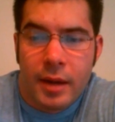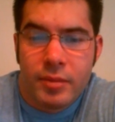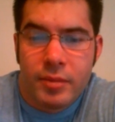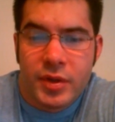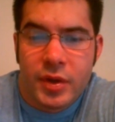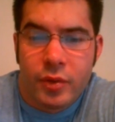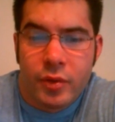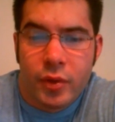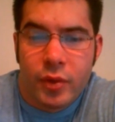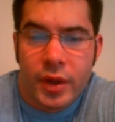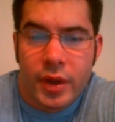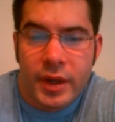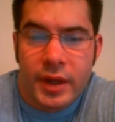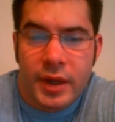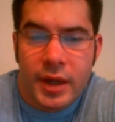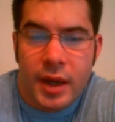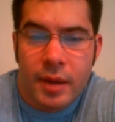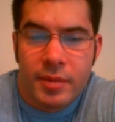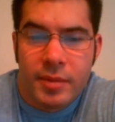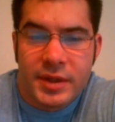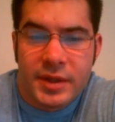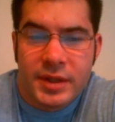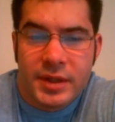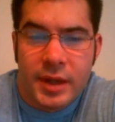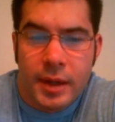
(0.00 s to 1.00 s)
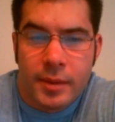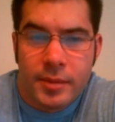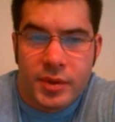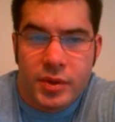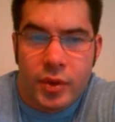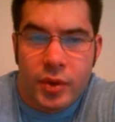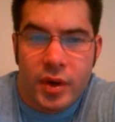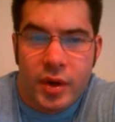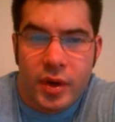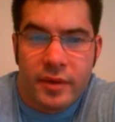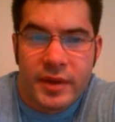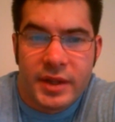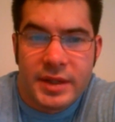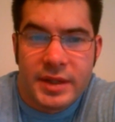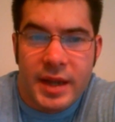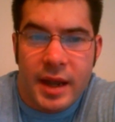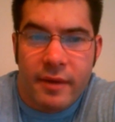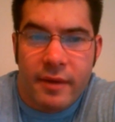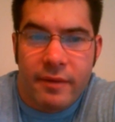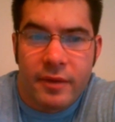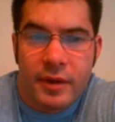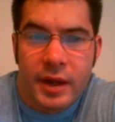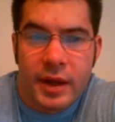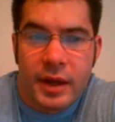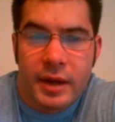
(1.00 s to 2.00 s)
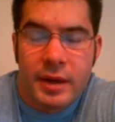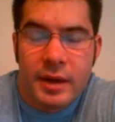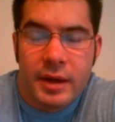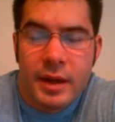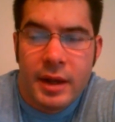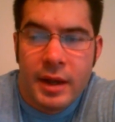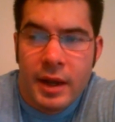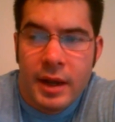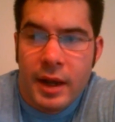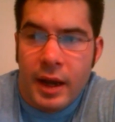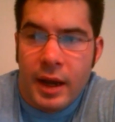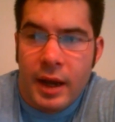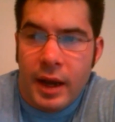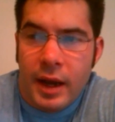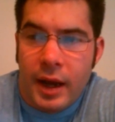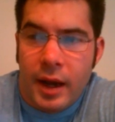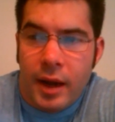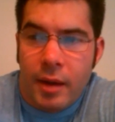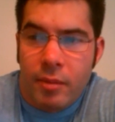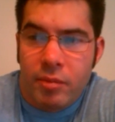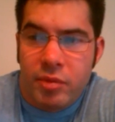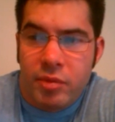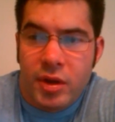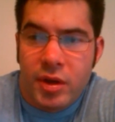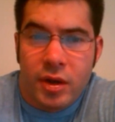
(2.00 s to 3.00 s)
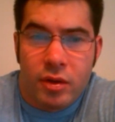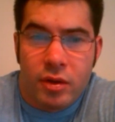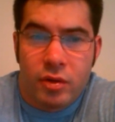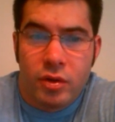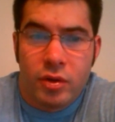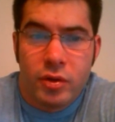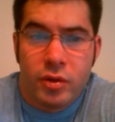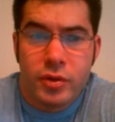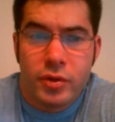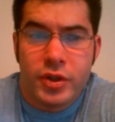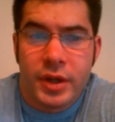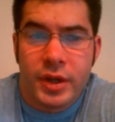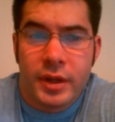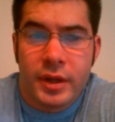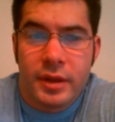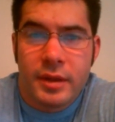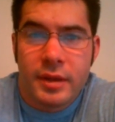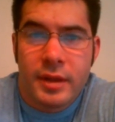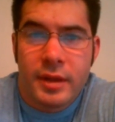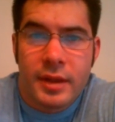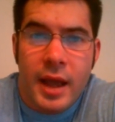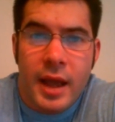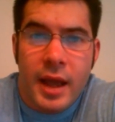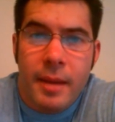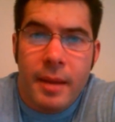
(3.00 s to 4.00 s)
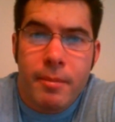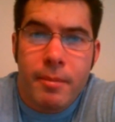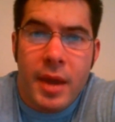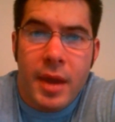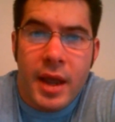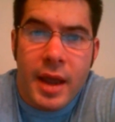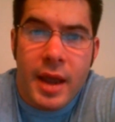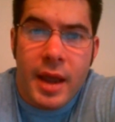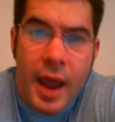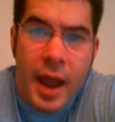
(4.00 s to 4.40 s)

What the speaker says: to really come to some sort of a definite conclusion that may